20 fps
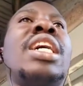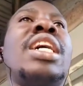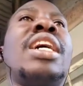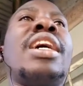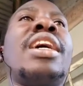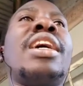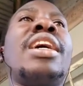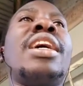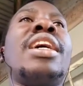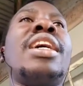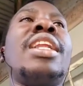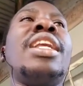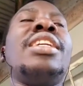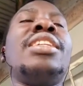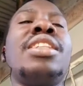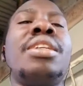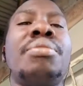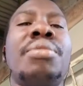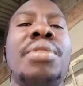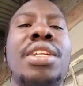
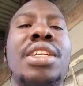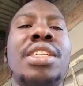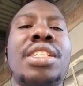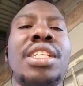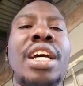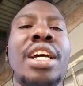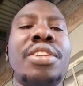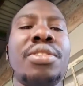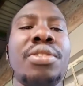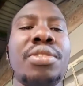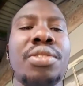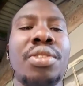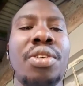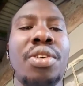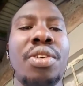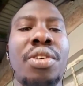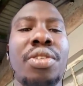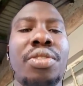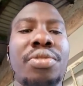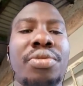Let's keep the discussions
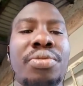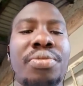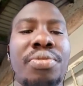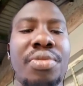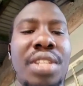on,